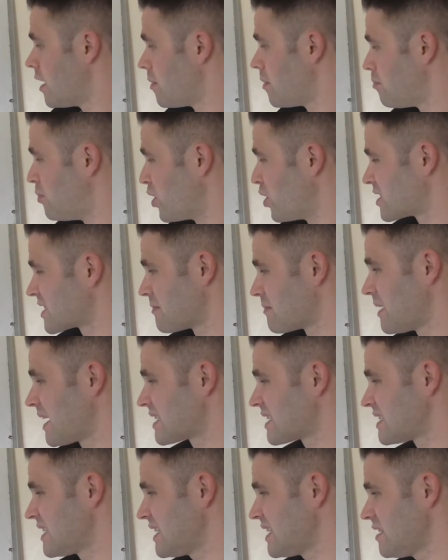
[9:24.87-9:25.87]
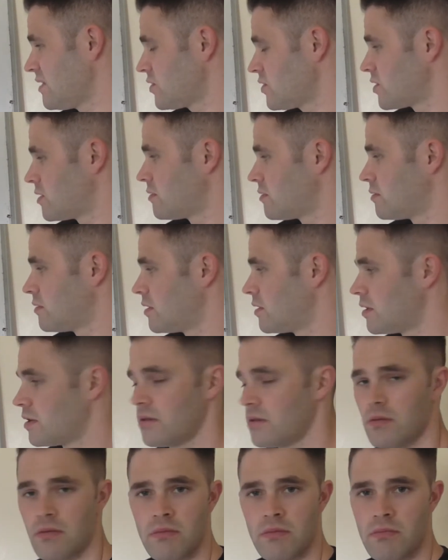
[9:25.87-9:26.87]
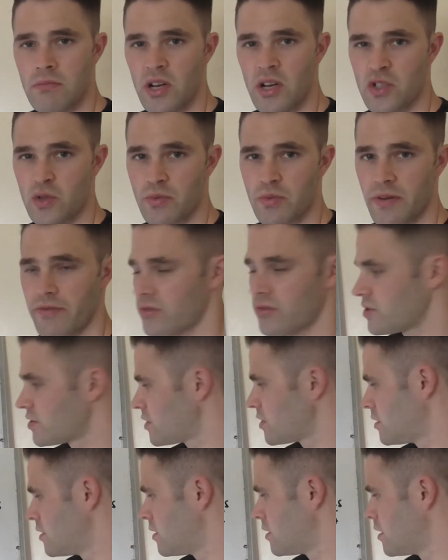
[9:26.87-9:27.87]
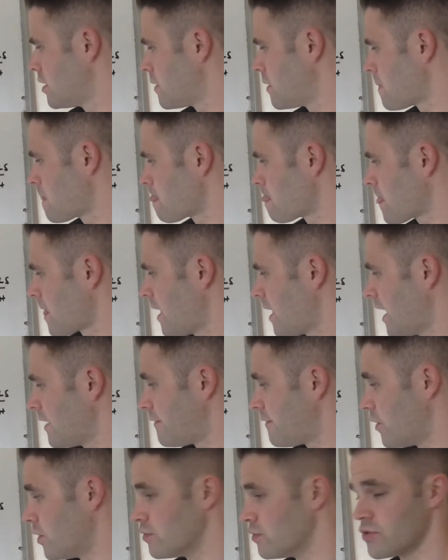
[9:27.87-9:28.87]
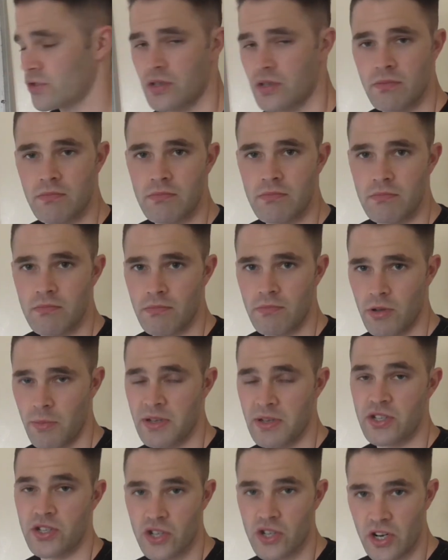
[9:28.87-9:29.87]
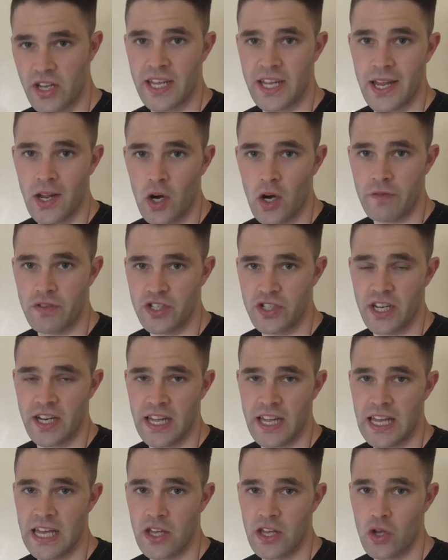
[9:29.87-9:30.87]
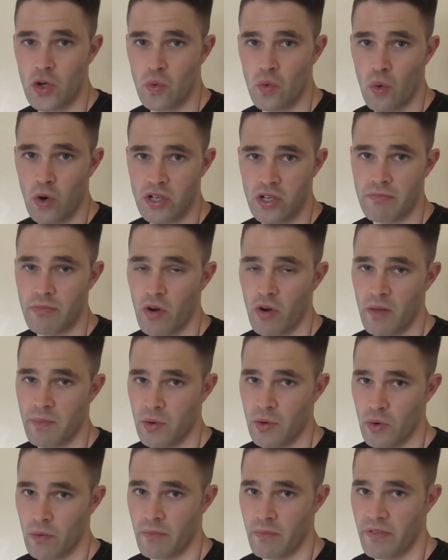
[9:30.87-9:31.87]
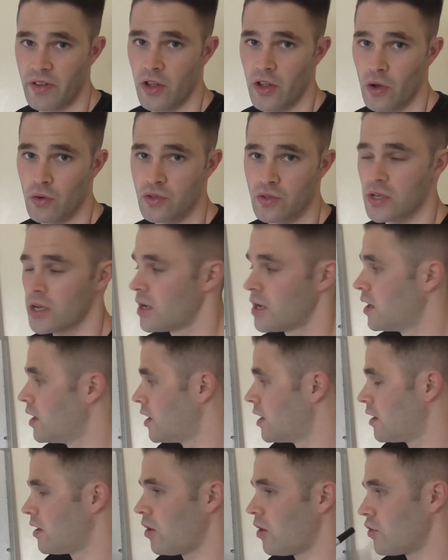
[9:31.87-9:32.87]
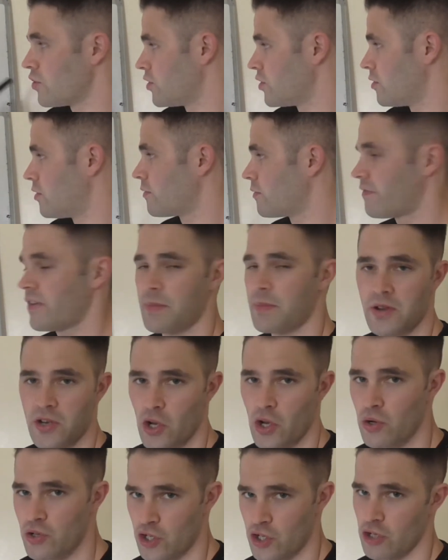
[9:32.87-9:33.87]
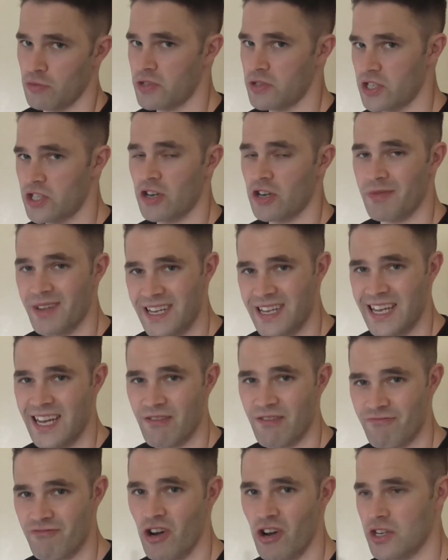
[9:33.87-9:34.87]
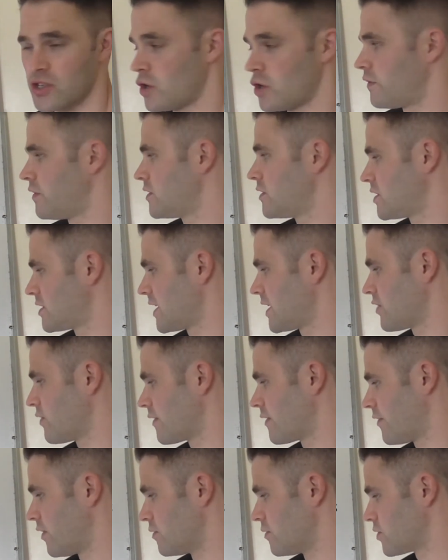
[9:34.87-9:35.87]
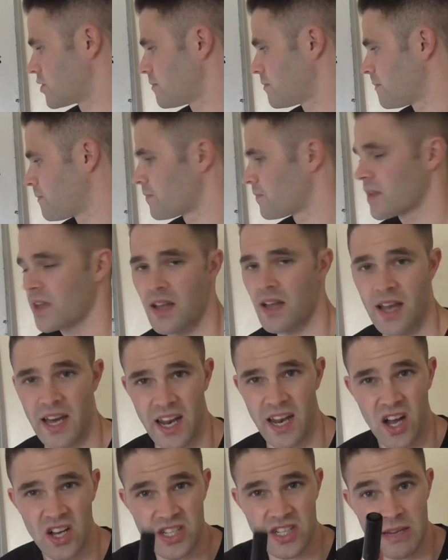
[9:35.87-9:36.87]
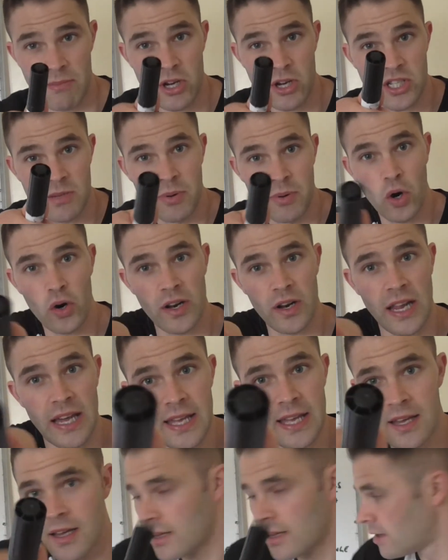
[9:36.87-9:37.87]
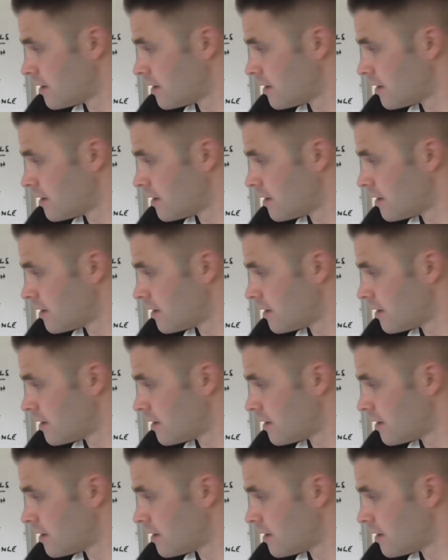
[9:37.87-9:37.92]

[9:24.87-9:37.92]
Books and magazines, personal preference. Headphones. Your missus is going to kick off if she can hear you watching bodybuilding videos. On flipping YouTube, she's going to be kicking them right off. So take your headphones. And lastly, most importantly,